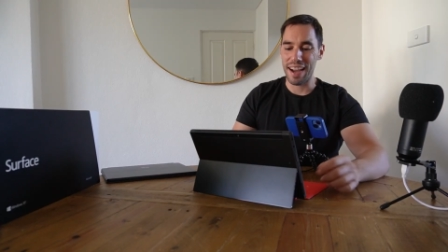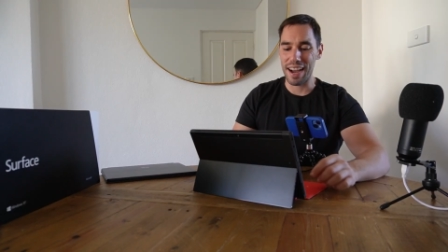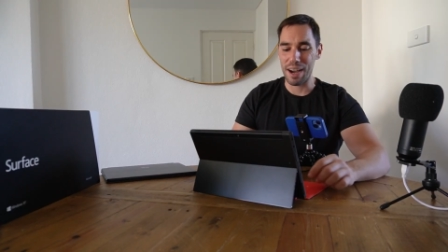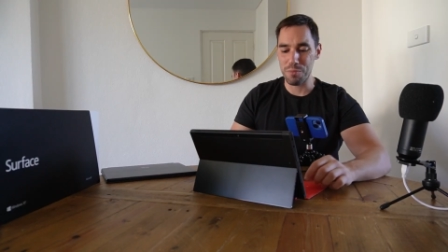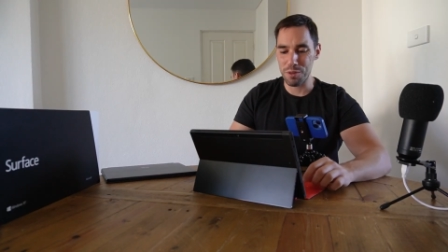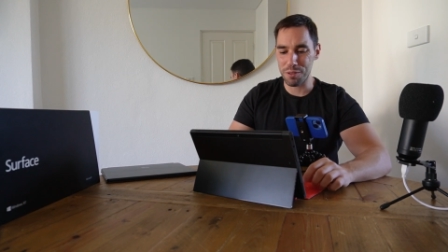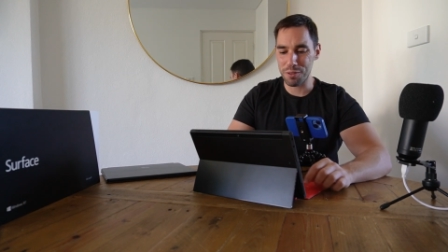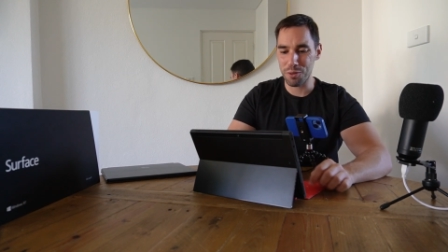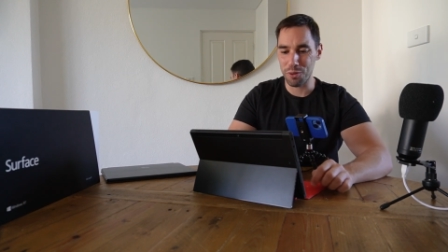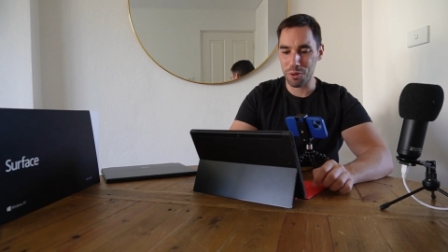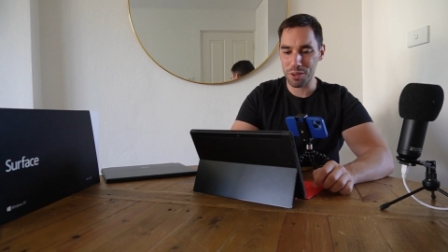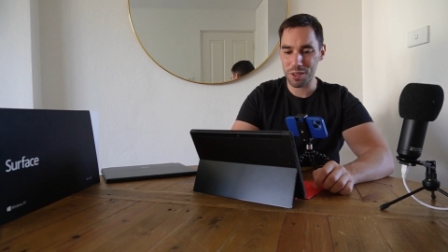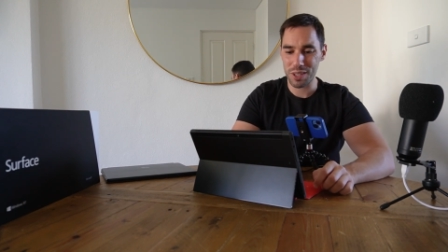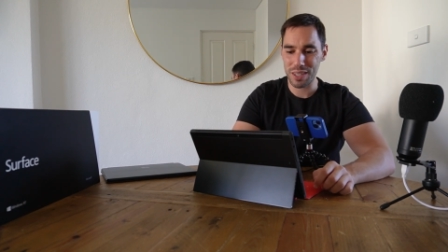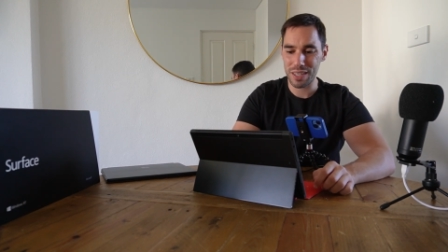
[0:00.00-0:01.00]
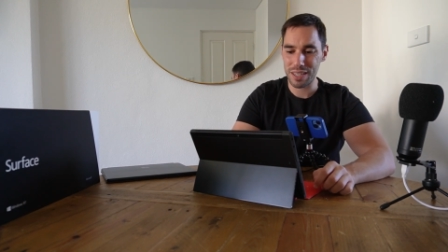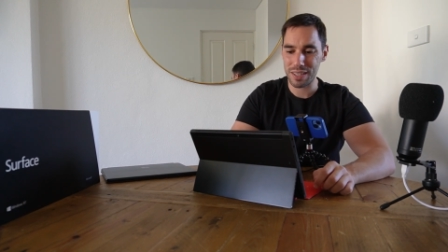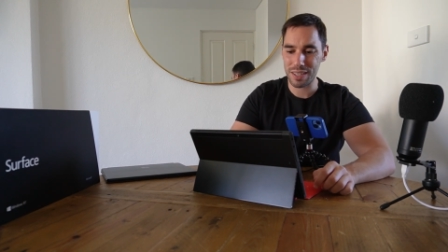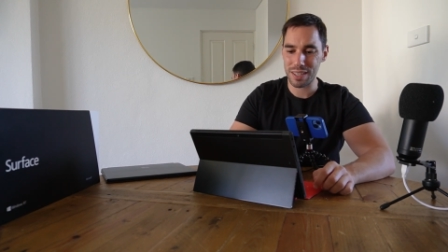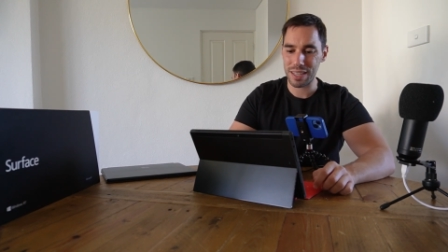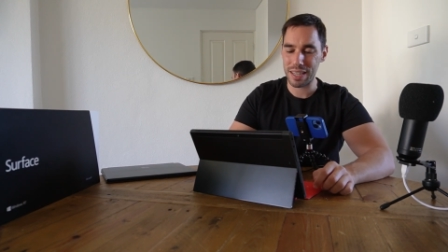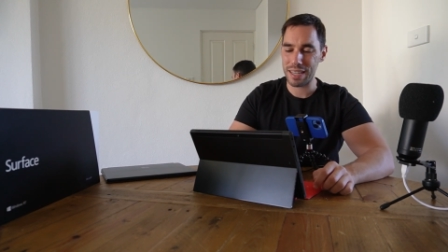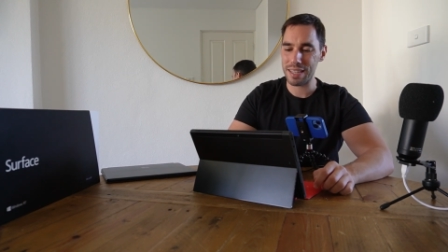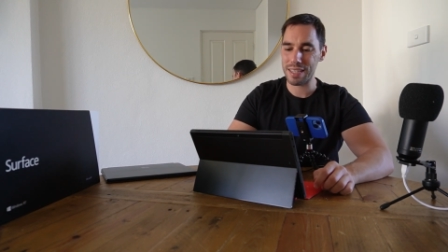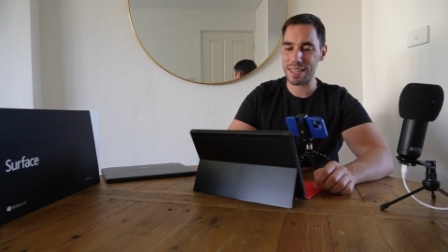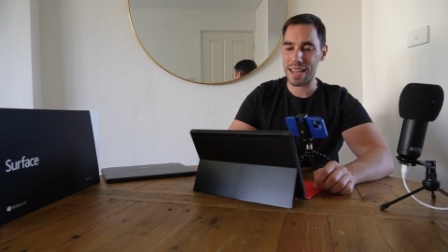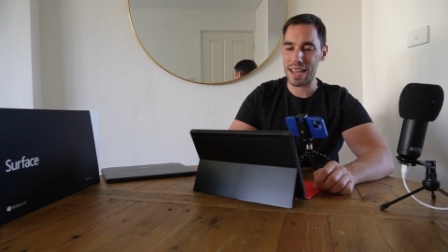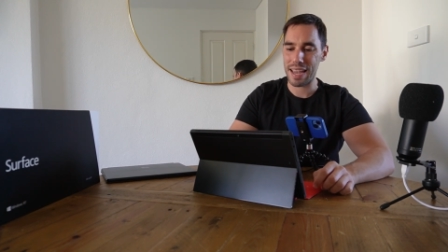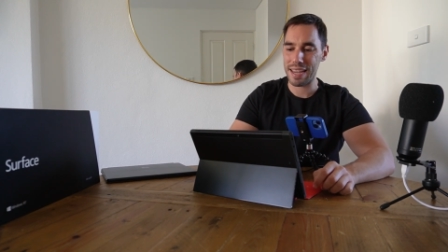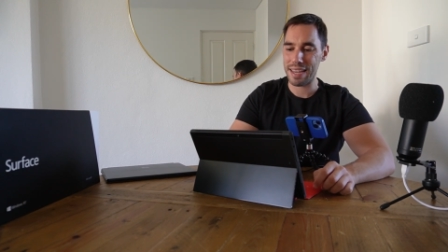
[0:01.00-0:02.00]
Of course, this
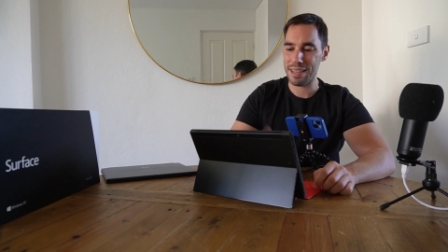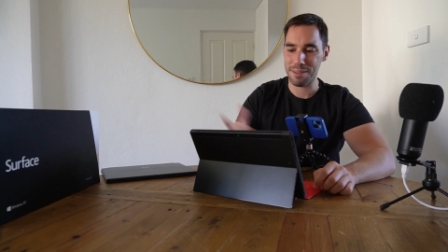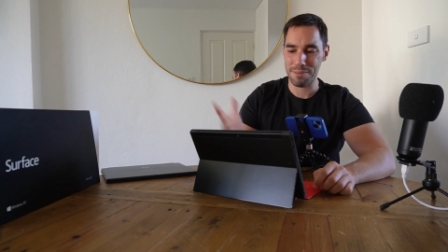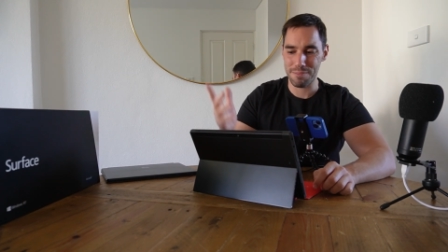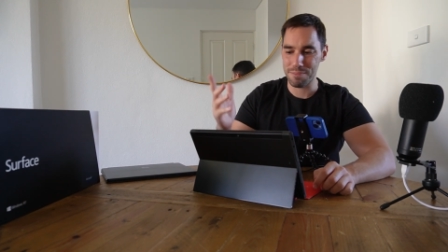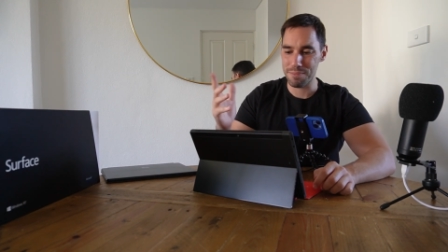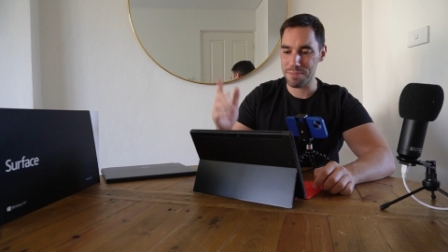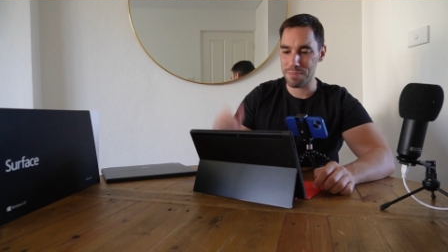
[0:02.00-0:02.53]
is a